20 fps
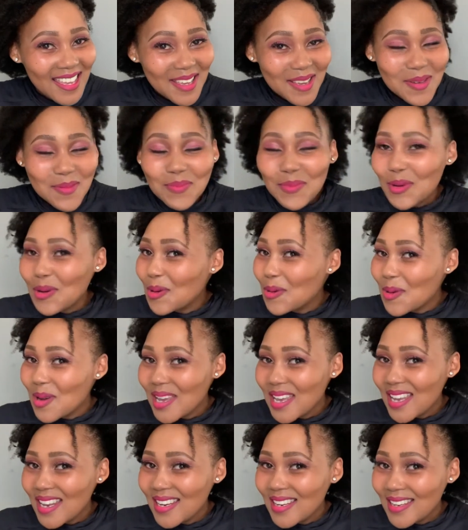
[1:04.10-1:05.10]

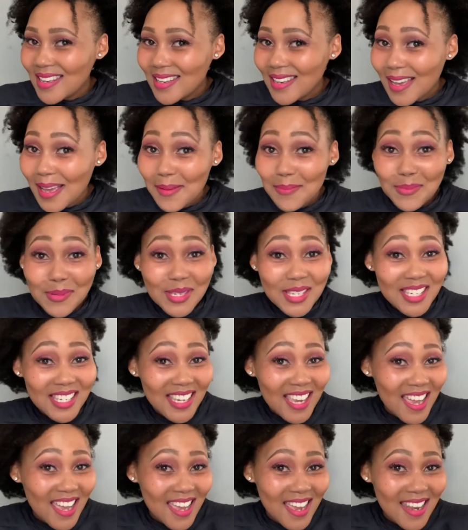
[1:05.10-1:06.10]
moloyeni,
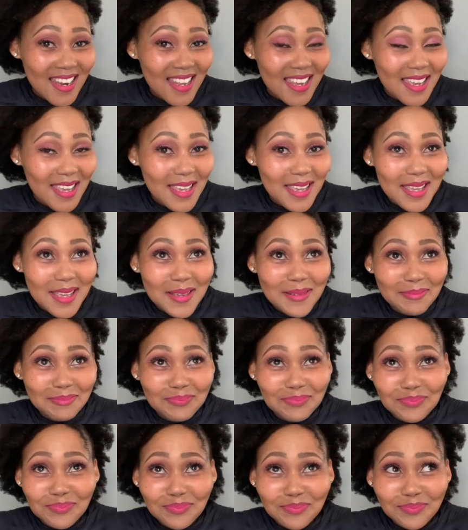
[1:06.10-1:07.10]
absheni,
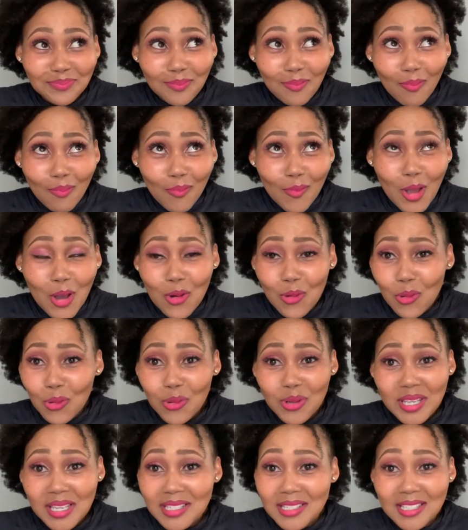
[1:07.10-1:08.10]

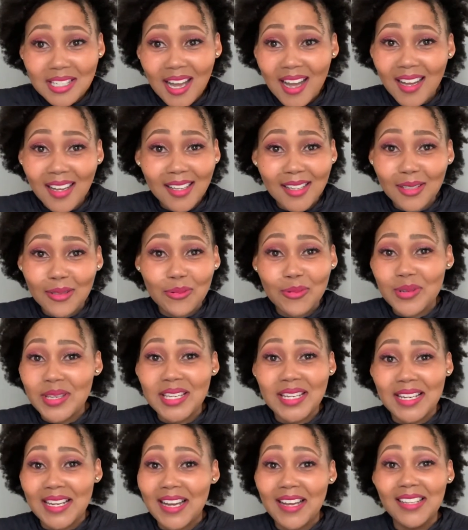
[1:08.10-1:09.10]
goeiedag,
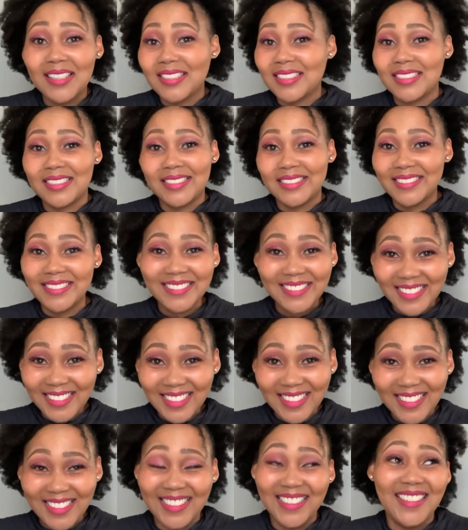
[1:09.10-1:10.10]
goeienacht,
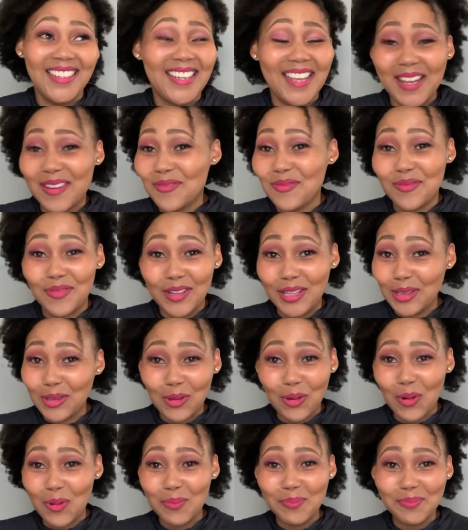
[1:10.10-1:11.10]
and
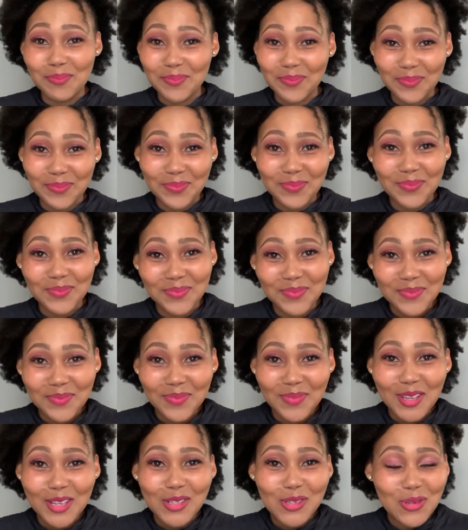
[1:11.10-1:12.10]
welcome
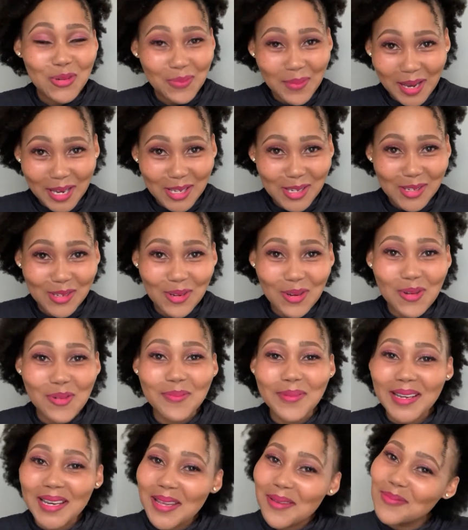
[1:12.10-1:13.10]
to my show.
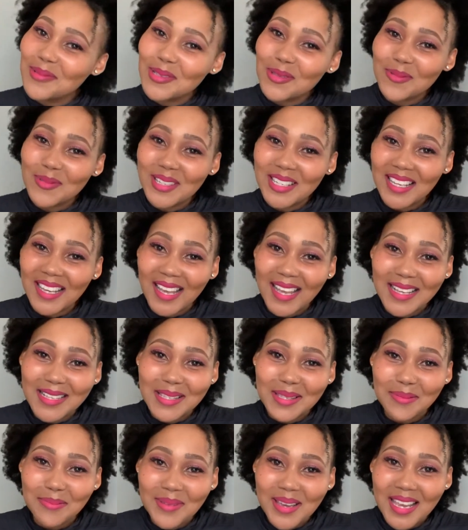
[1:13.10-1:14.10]
My name is Winnie
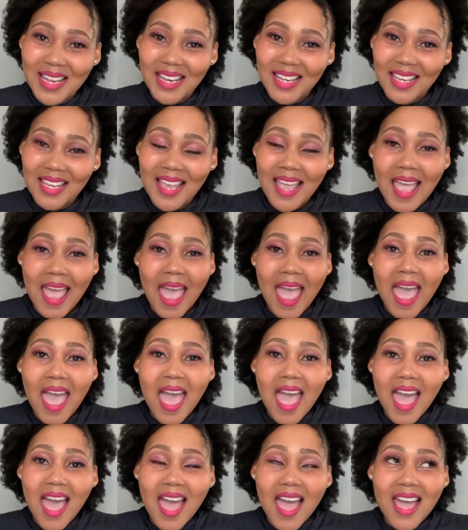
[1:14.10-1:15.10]
Khasmeni,
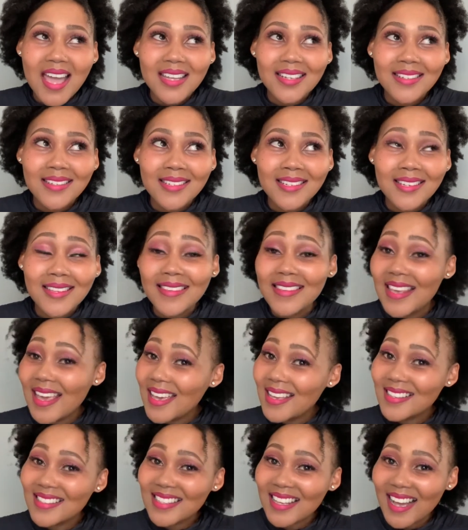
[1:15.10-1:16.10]
and
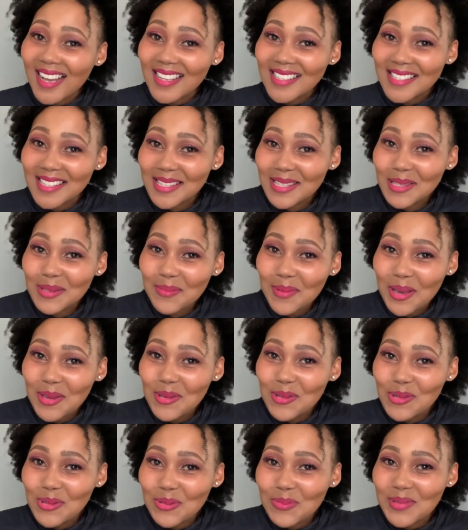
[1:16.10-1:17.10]
yes guys, this is my
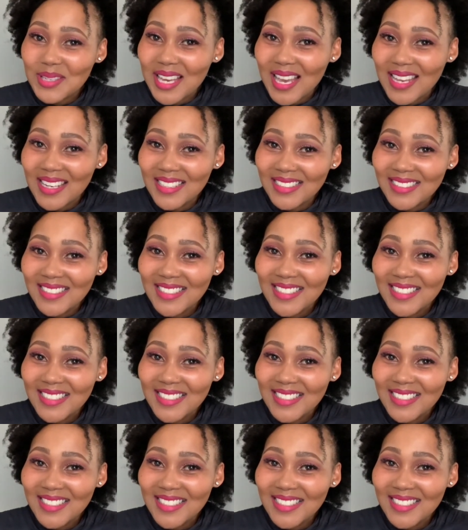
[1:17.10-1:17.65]
YouTube channel.